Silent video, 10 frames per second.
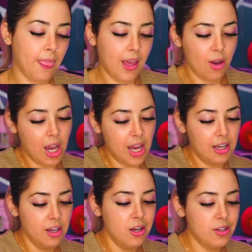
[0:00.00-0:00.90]
Okay,
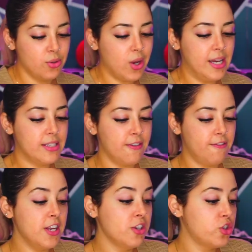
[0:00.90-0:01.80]
so guys,
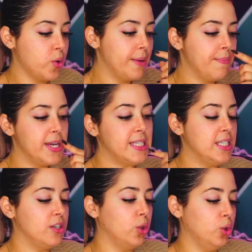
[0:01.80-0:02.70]
FitJoy makes
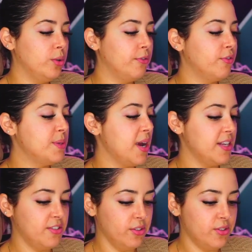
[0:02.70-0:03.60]
these gluten-free
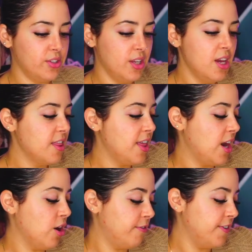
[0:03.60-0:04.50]
pretzels that
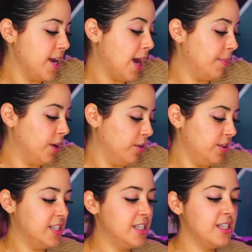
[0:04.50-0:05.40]
are phenomenal.
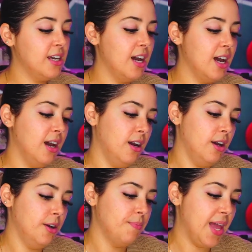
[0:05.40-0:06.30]
This is a
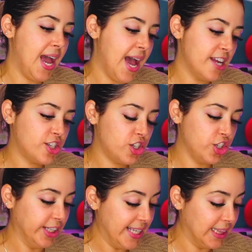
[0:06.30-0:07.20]
Hatch
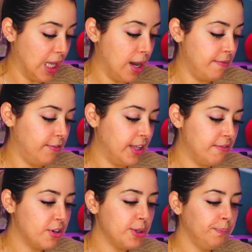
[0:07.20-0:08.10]
chili lime
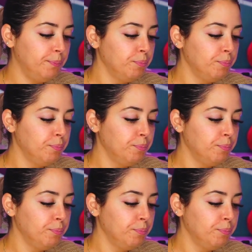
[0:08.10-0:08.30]
flavor.